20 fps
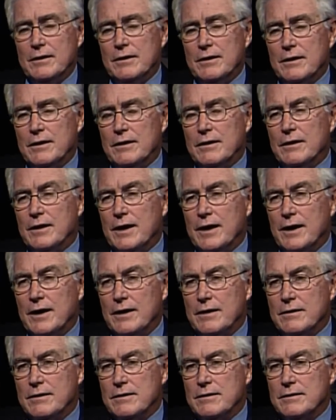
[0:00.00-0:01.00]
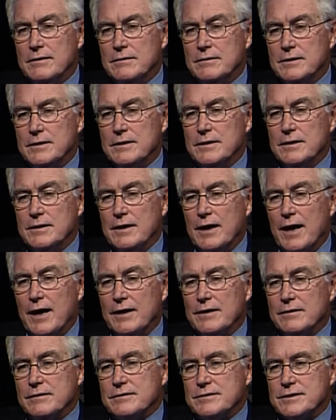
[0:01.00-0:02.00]
Yeah.
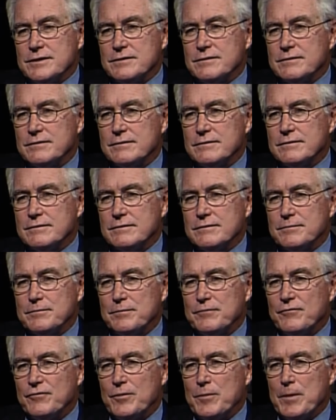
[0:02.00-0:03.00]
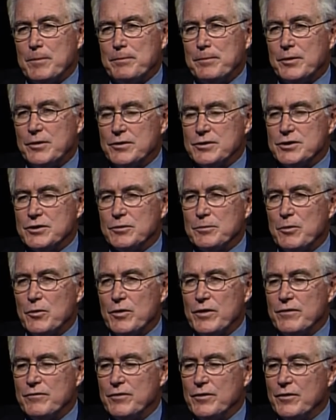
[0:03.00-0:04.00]
I just, from a personal
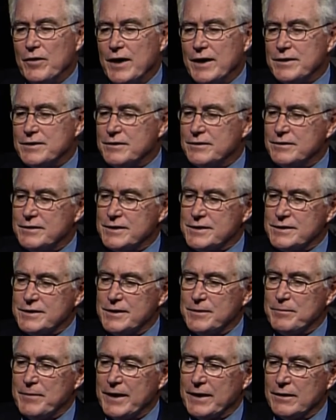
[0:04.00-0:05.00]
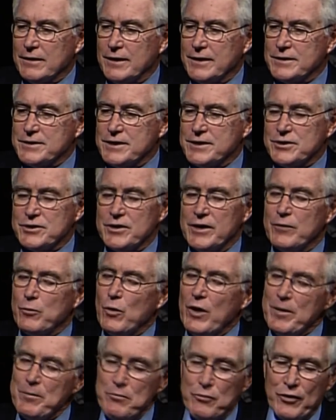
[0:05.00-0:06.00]
point of view, I just didn't make a lot of sense. It
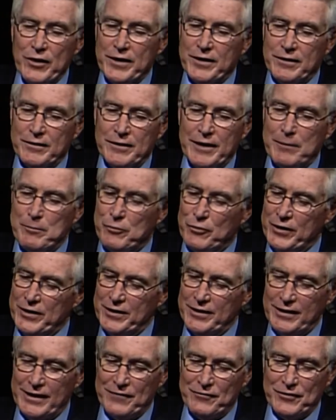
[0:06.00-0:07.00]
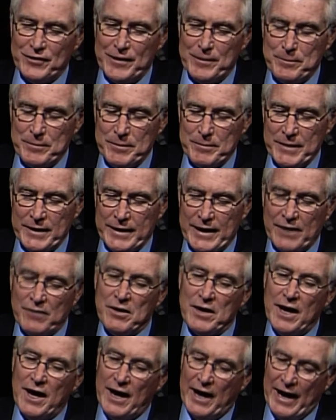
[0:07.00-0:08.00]
wasn't Brenda. Now, Brenda left it up to me. Now,
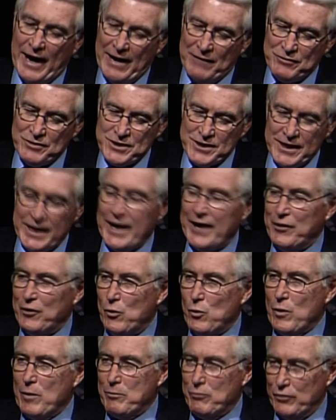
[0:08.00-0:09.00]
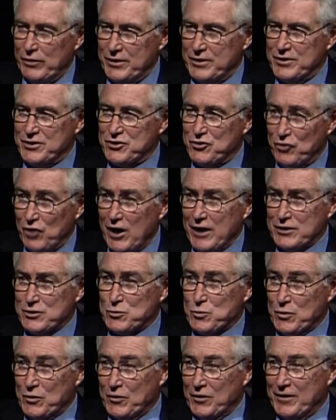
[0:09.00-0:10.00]
I have to say I know what Brenda's thoughts
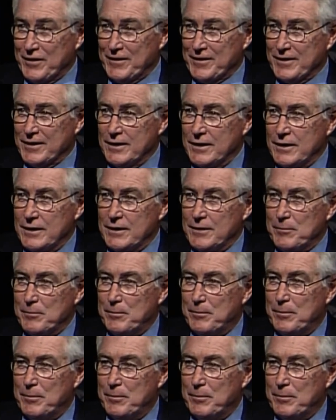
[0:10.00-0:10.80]
were on it. I'm